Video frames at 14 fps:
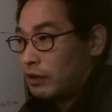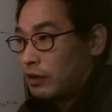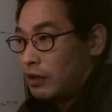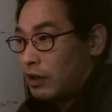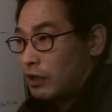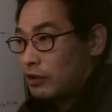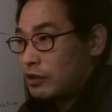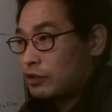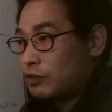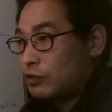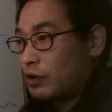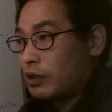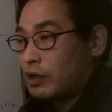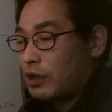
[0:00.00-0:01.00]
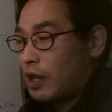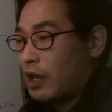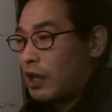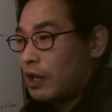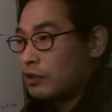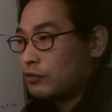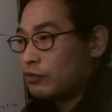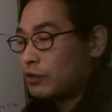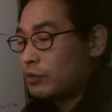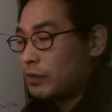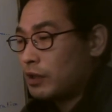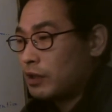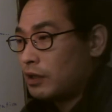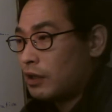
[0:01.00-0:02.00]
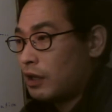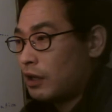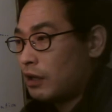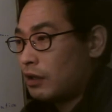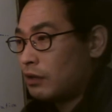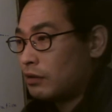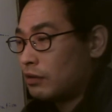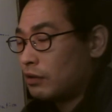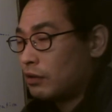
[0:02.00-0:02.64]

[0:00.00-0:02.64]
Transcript: Like she's shaking hands with me and